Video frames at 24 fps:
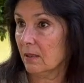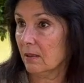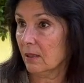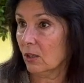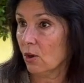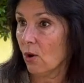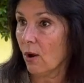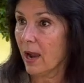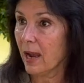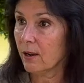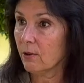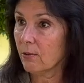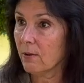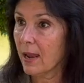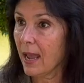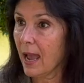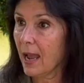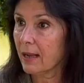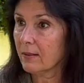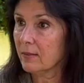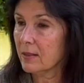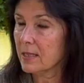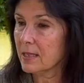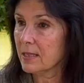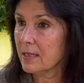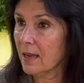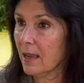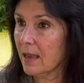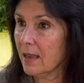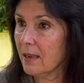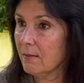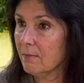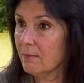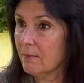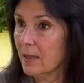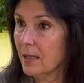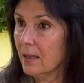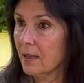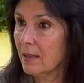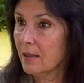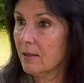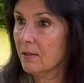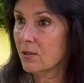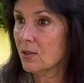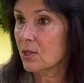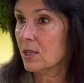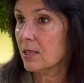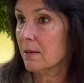I react the same.
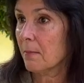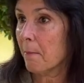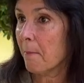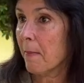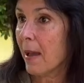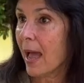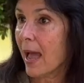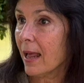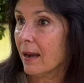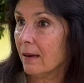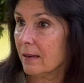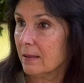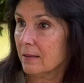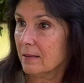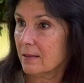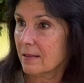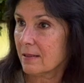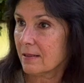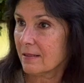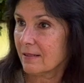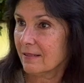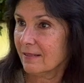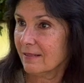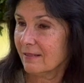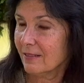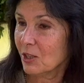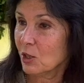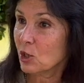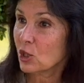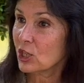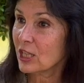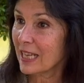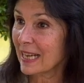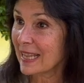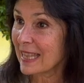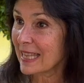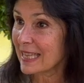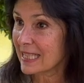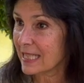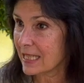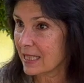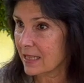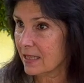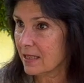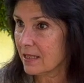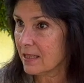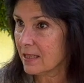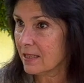There is a balance. Because
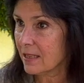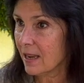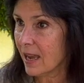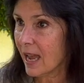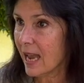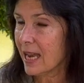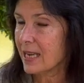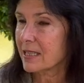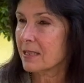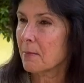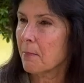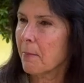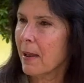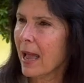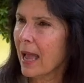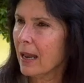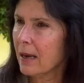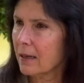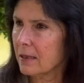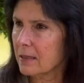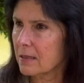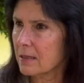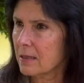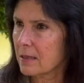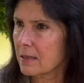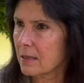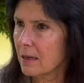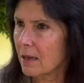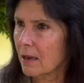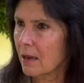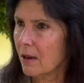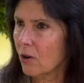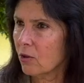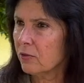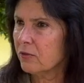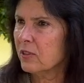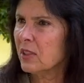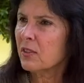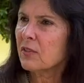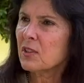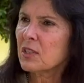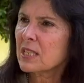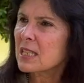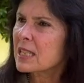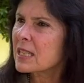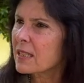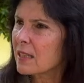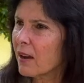synthesis has a balance of
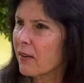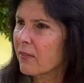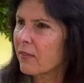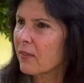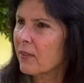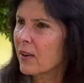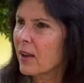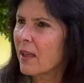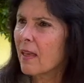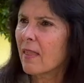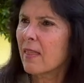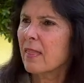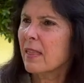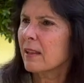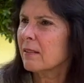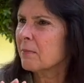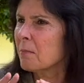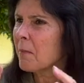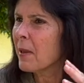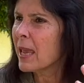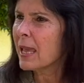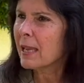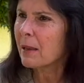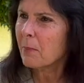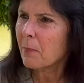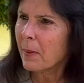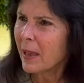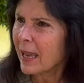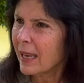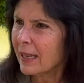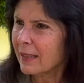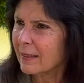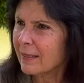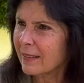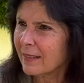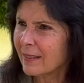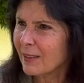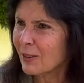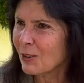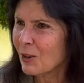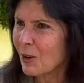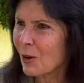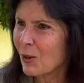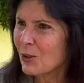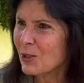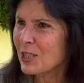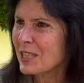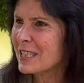different stuff that make painting,
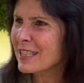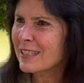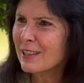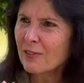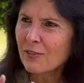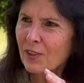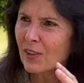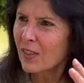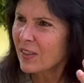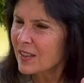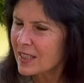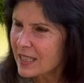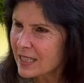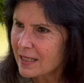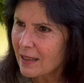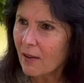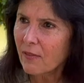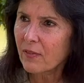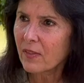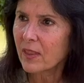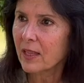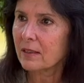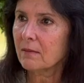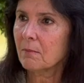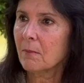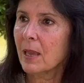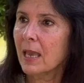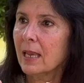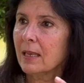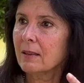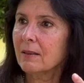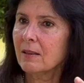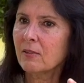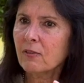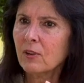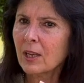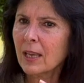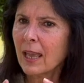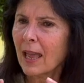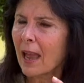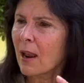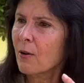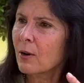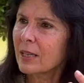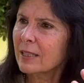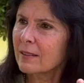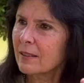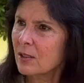It's different stuff that make different
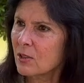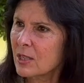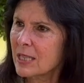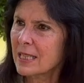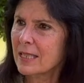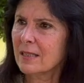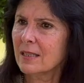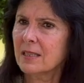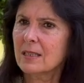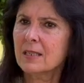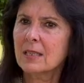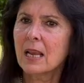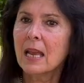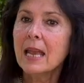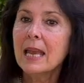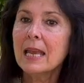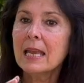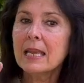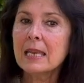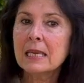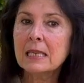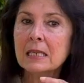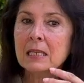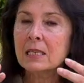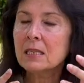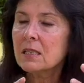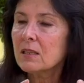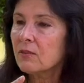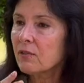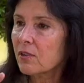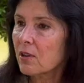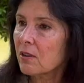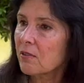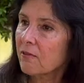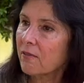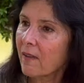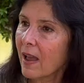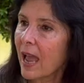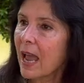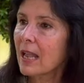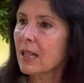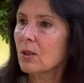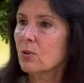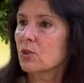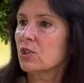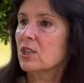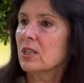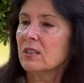characteristics in different
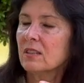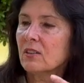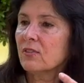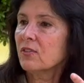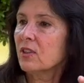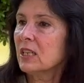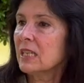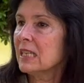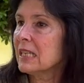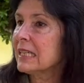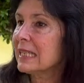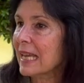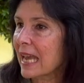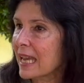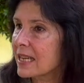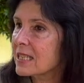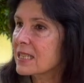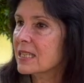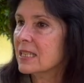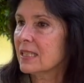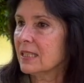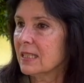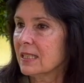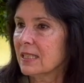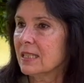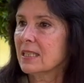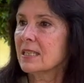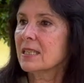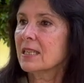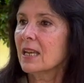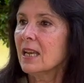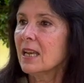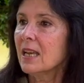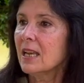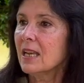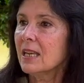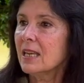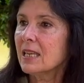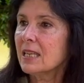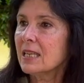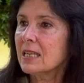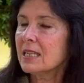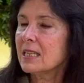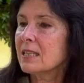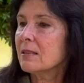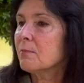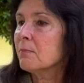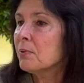values, in different intensities.
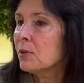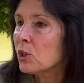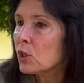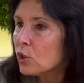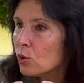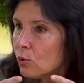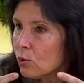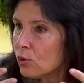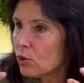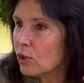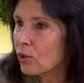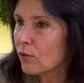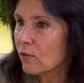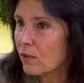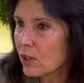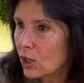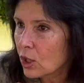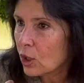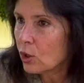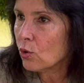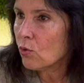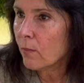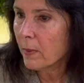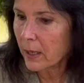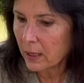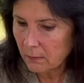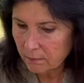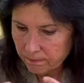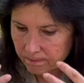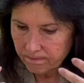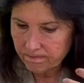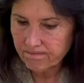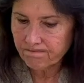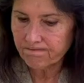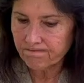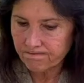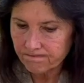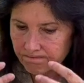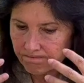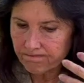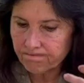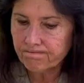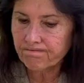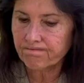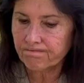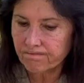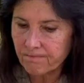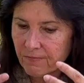Is the beauty of the human
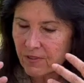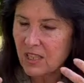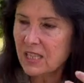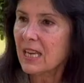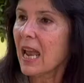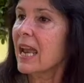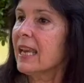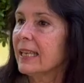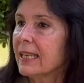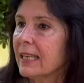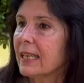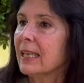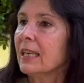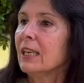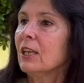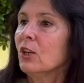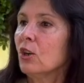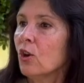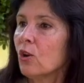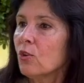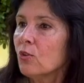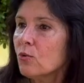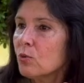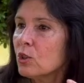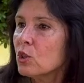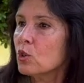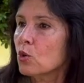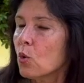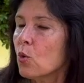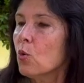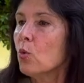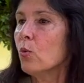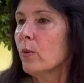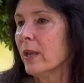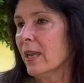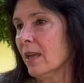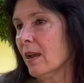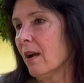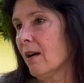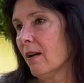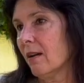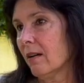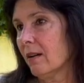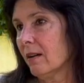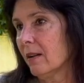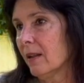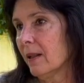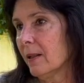psyche, it's who we
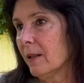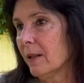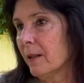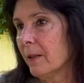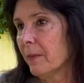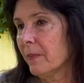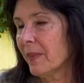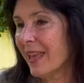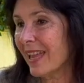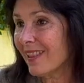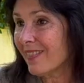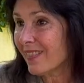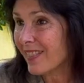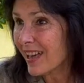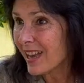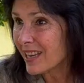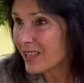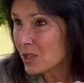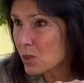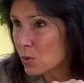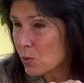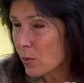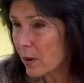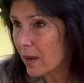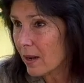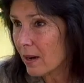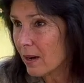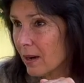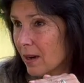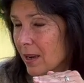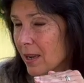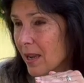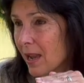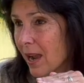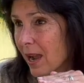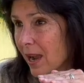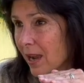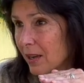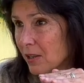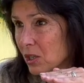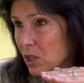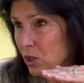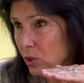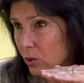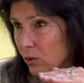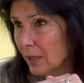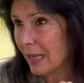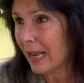are. And that's where
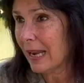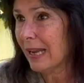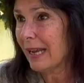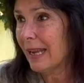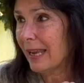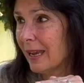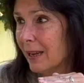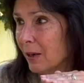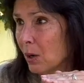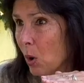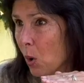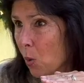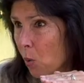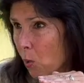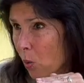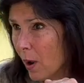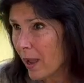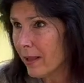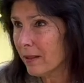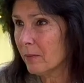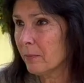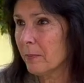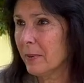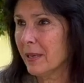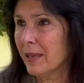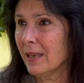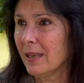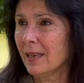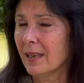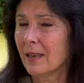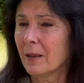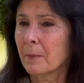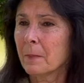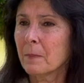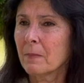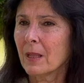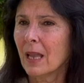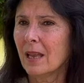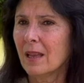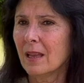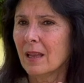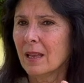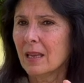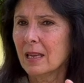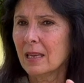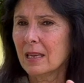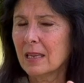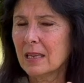Aristotelean well-being,
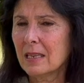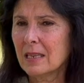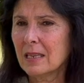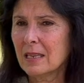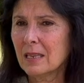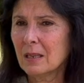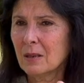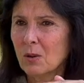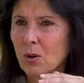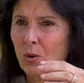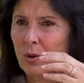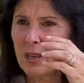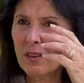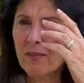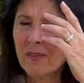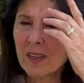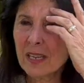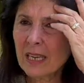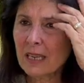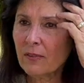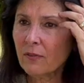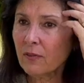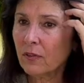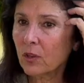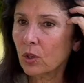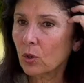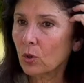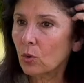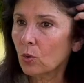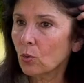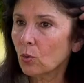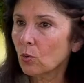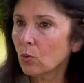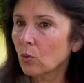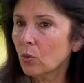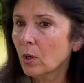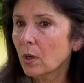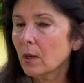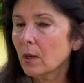even if you